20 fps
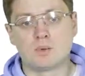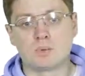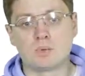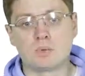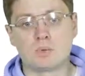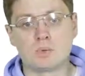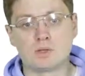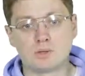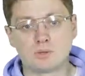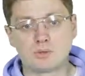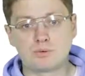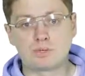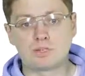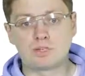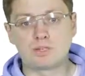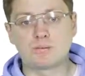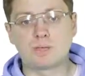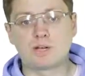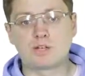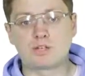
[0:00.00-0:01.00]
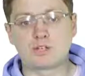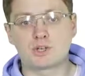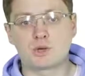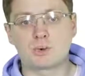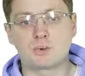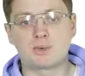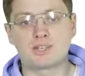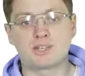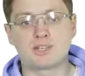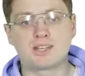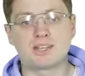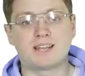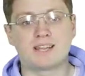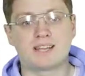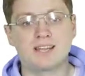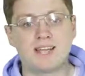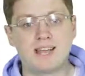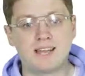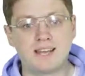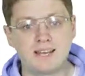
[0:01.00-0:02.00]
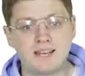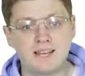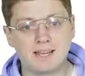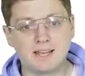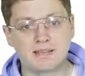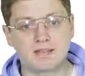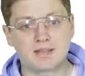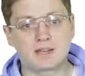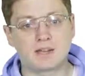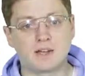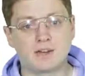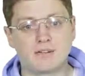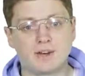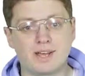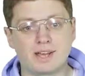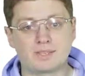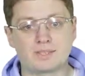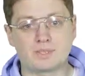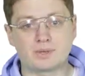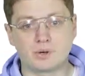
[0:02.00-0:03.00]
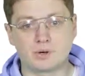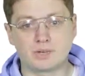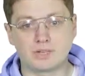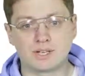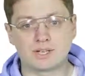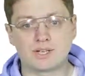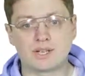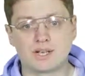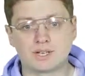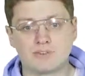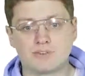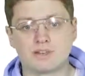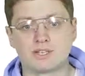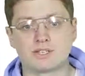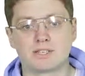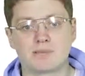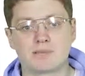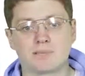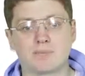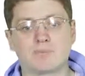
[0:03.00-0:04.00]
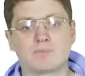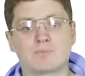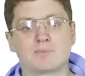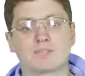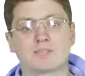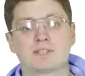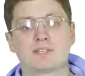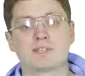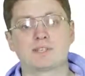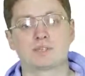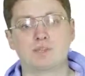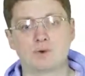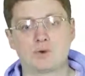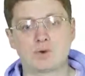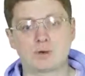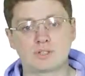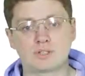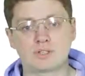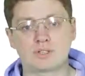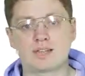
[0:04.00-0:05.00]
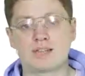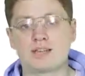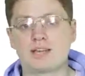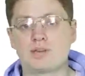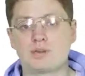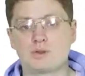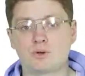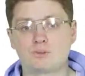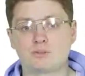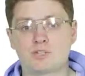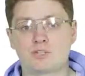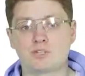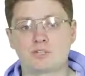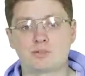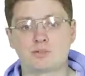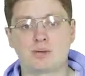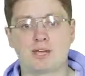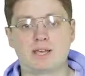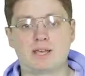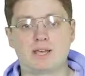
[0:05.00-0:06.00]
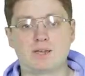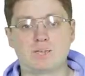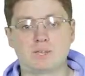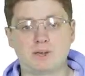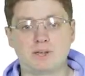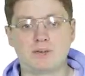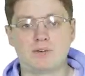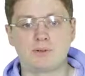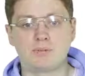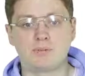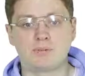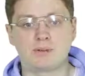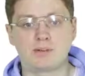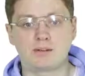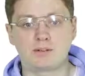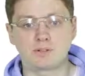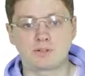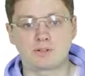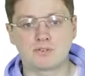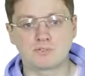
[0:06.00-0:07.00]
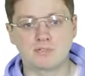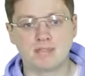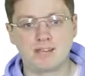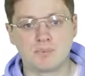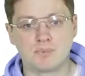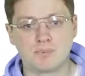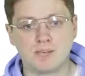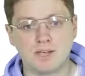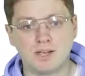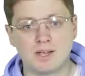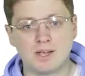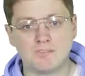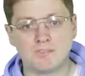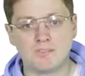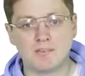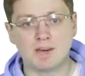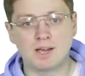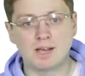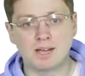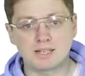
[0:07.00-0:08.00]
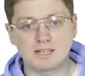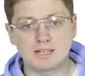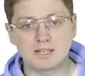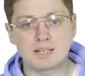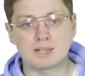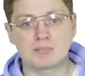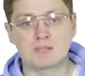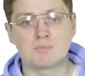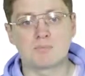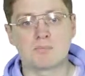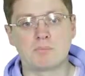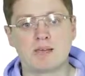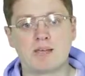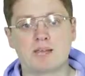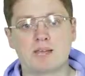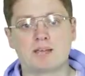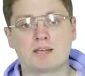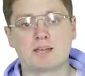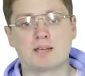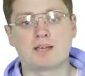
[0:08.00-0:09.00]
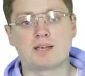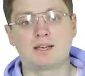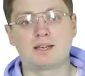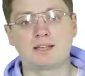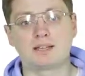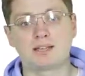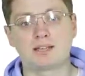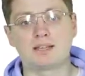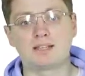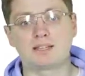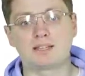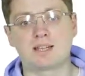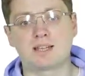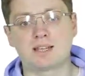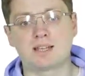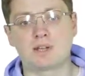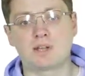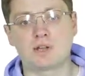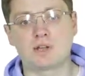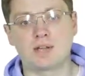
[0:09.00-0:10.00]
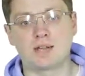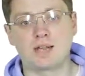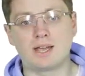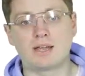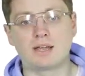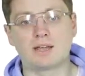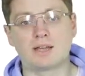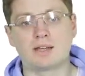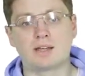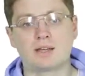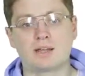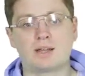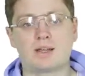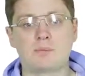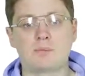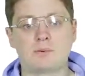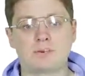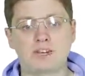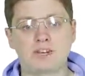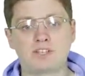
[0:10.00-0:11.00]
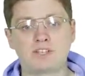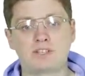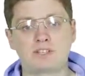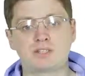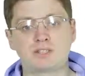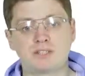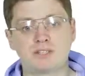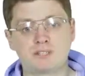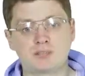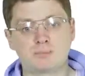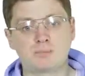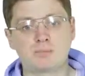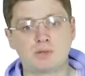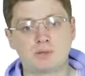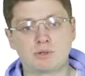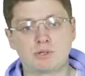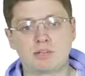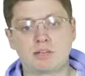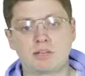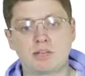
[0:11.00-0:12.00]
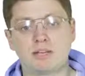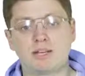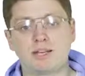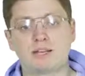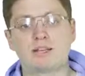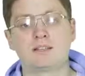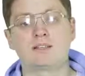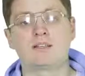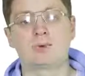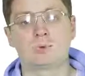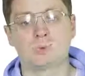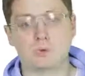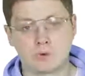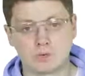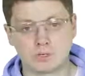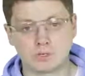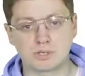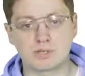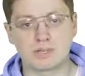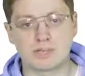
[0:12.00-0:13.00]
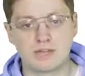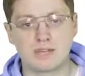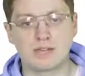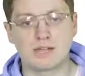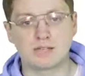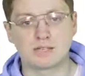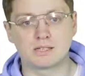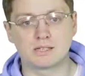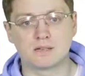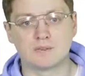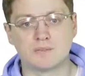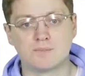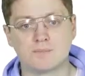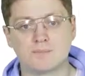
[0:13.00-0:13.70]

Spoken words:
We will do this by showing that any correct sorting algorithm that sorts n objects by comparing pairs of them must make at least n log n operations asymptotically in the worst case.